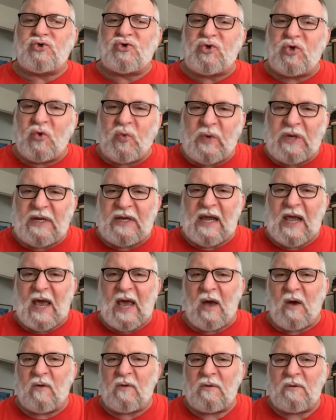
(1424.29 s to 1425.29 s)
Do it
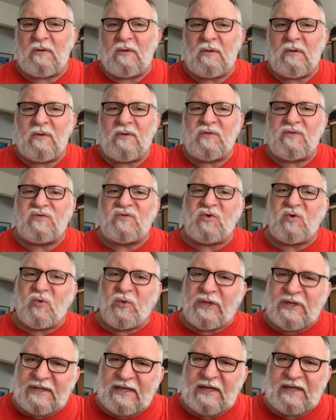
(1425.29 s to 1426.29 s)
now.
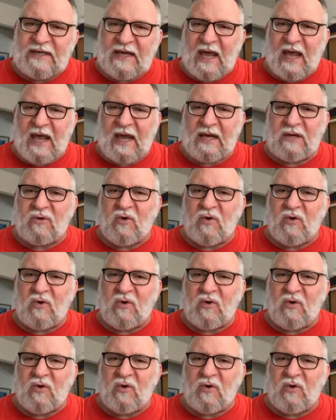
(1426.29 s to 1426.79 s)
Do it today.